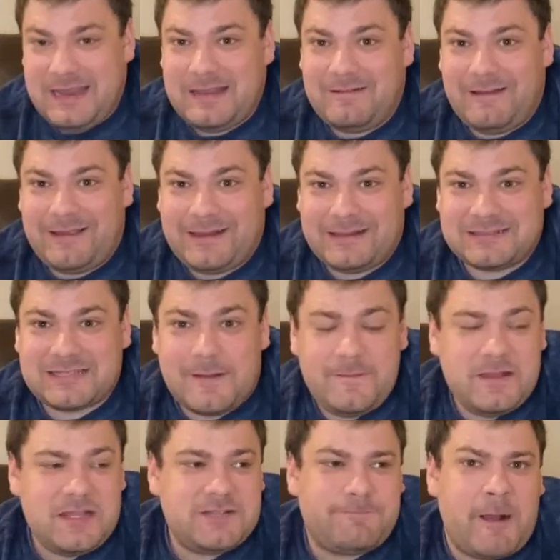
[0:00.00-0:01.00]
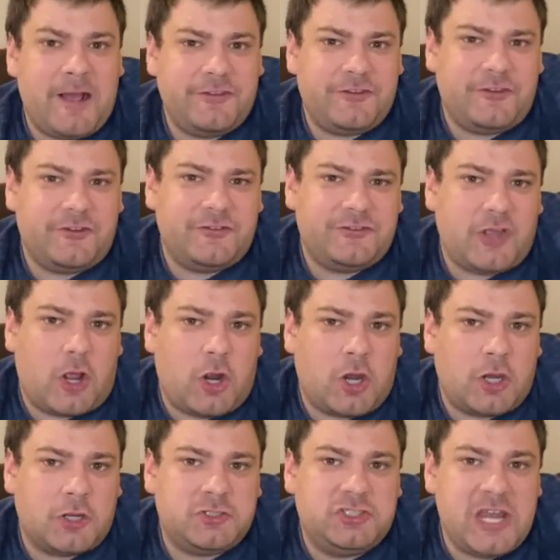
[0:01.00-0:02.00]
Like, some of these puzzles
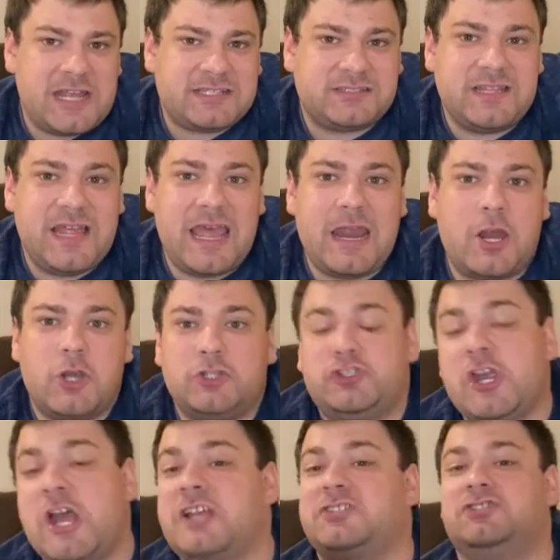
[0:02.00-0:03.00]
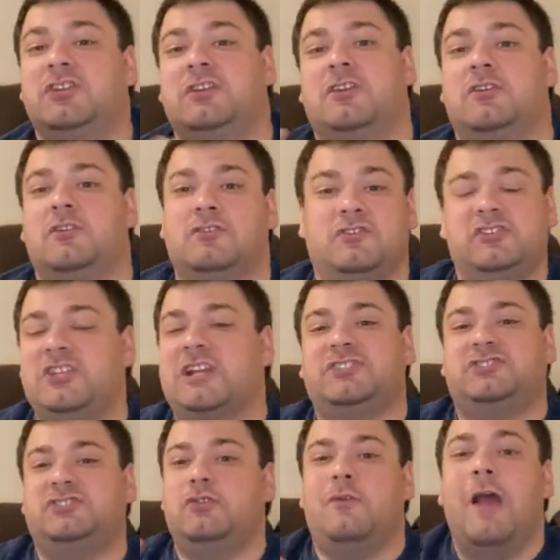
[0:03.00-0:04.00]
are just there just
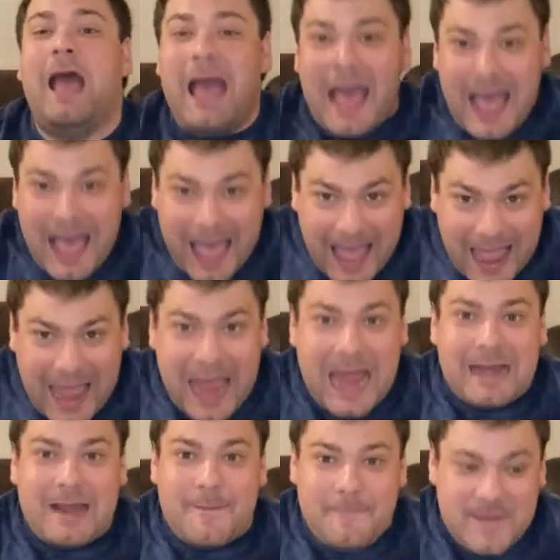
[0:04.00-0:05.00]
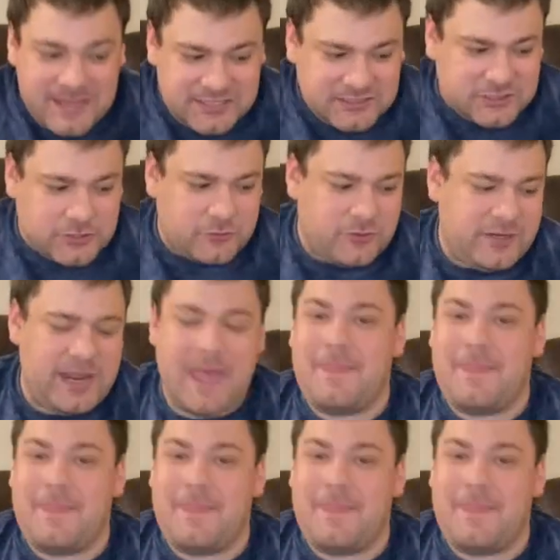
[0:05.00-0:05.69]
to add a mystery.